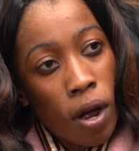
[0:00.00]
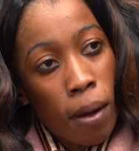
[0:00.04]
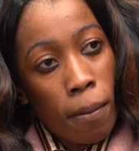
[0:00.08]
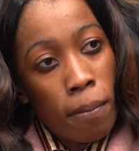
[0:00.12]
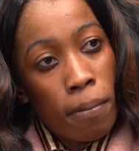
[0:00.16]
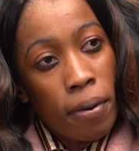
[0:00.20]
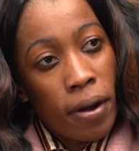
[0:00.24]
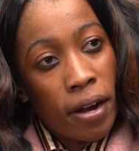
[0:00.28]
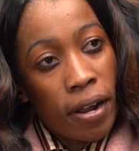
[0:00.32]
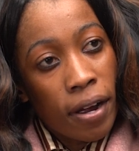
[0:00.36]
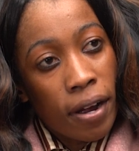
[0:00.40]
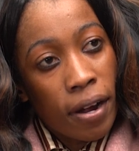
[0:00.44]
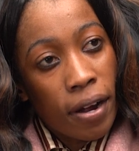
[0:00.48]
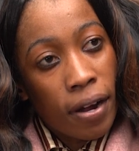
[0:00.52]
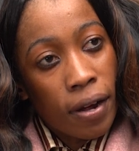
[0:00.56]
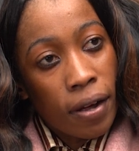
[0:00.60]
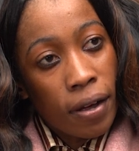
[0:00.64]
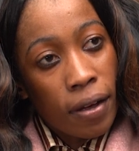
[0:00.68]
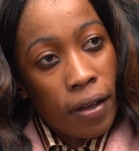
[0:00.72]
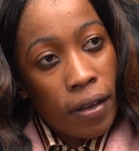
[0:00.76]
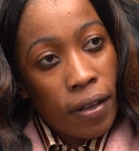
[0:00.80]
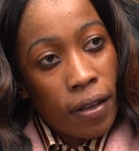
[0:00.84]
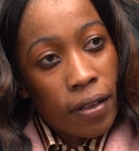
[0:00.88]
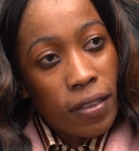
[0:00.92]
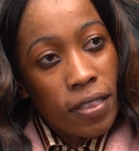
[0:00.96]
a break.
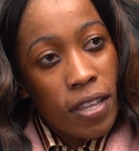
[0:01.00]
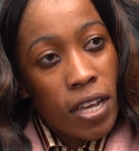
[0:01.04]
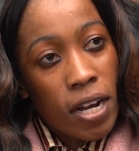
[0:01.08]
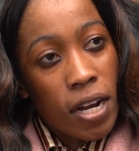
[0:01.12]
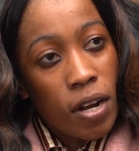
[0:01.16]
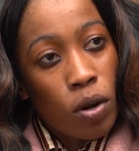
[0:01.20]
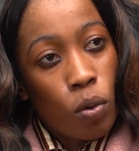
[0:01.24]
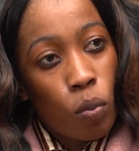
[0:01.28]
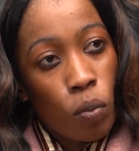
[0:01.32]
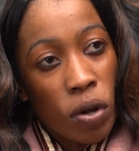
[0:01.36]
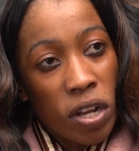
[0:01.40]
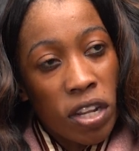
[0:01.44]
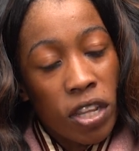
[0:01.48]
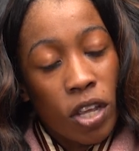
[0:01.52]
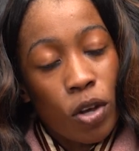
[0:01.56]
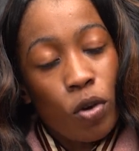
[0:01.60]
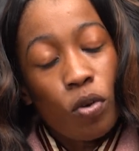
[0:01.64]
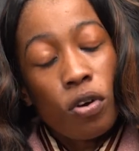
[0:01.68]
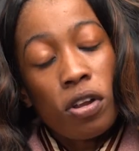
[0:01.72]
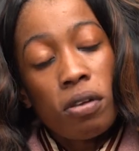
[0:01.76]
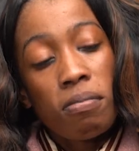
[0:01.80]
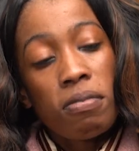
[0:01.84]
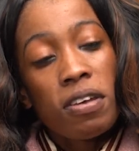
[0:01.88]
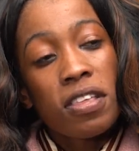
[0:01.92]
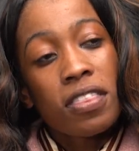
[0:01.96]
Then when they
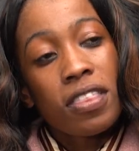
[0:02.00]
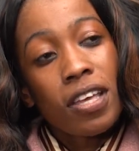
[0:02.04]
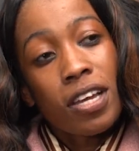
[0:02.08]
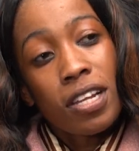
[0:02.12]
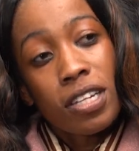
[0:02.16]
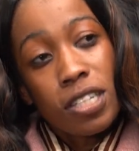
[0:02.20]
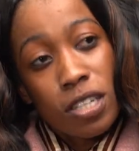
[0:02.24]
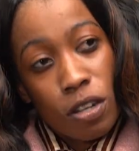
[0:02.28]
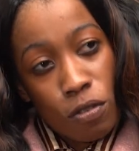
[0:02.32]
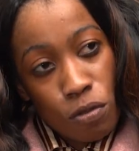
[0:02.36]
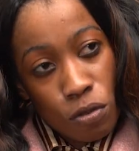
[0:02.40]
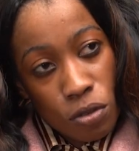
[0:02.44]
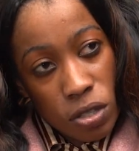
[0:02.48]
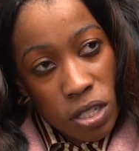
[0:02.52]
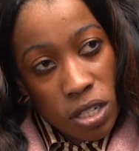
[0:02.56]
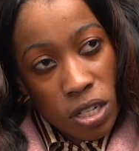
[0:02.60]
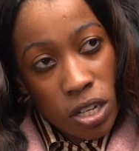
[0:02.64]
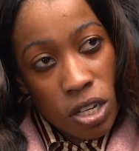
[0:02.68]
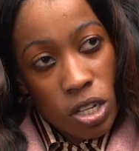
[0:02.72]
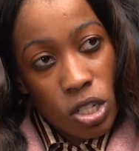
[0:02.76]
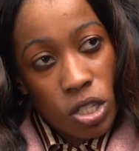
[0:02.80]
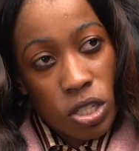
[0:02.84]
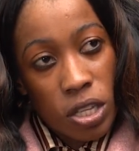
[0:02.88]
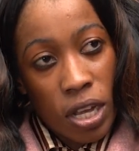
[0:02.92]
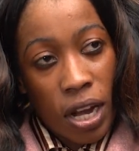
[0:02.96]
call me in the interview
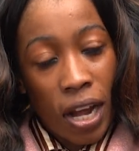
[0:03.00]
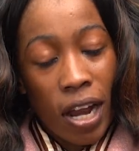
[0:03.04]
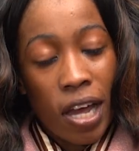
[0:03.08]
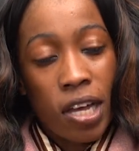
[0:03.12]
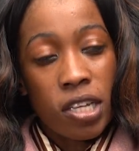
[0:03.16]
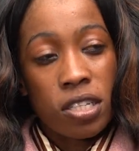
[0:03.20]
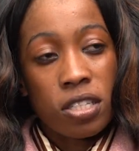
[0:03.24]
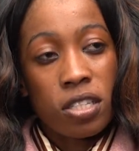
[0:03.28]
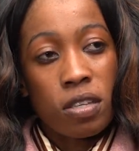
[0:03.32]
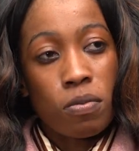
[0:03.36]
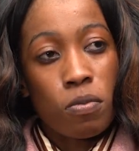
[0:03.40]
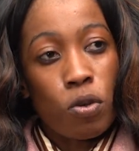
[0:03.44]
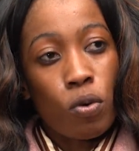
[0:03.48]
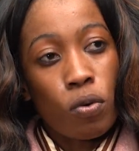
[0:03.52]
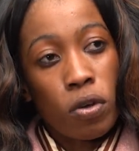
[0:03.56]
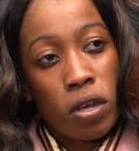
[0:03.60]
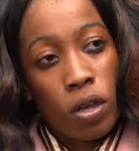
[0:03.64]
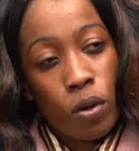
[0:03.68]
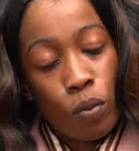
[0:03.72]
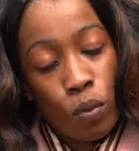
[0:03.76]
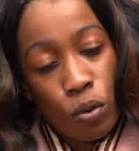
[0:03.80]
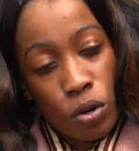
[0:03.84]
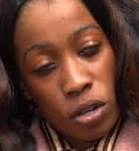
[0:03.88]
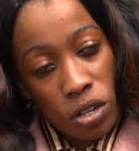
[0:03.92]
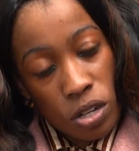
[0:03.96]
stage, they'll ask me, okay,
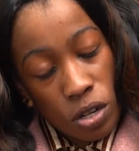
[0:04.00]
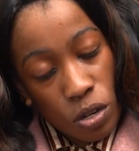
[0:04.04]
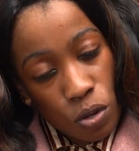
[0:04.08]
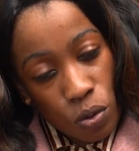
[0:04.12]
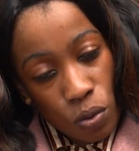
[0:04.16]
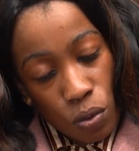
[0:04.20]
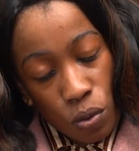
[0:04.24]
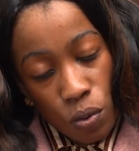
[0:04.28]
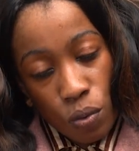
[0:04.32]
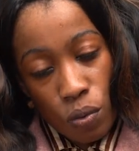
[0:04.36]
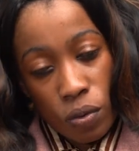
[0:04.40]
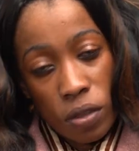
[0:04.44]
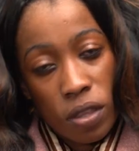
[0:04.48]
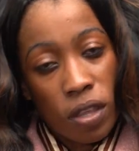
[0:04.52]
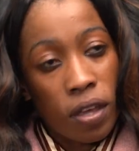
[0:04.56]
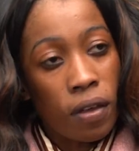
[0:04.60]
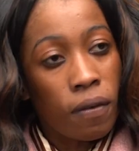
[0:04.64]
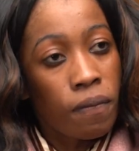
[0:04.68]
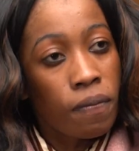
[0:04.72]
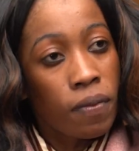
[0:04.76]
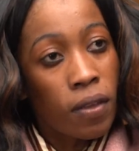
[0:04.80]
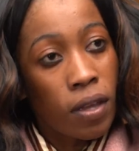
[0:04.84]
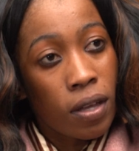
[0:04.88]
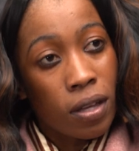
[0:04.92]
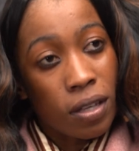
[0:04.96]
what did you do there?
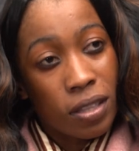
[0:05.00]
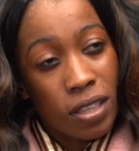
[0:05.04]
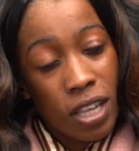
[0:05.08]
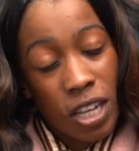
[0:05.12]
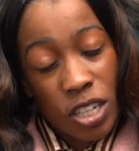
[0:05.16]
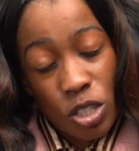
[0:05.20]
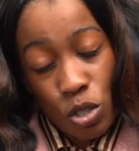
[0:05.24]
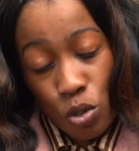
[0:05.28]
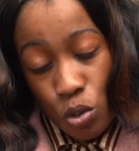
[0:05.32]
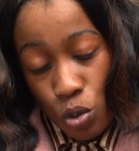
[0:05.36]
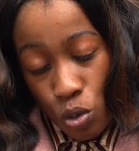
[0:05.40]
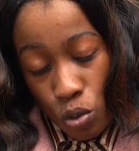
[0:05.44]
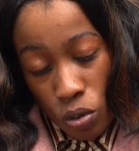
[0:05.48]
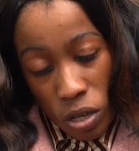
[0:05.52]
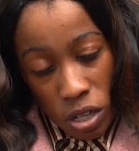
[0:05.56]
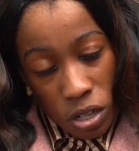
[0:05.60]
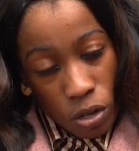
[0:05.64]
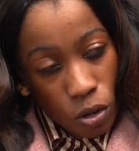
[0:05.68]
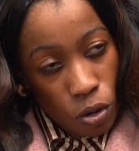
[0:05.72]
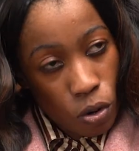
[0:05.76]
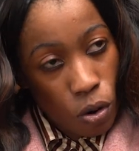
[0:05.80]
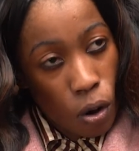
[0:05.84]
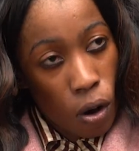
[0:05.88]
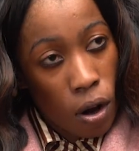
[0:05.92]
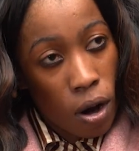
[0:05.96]
That's usually
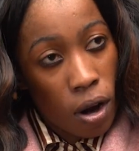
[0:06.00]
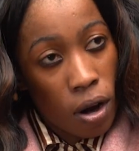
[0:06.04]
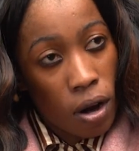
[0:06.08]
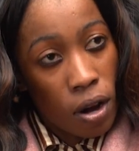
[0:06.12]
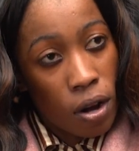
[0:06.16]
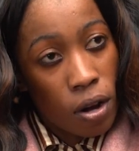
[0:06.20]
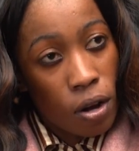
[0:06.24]
wrong.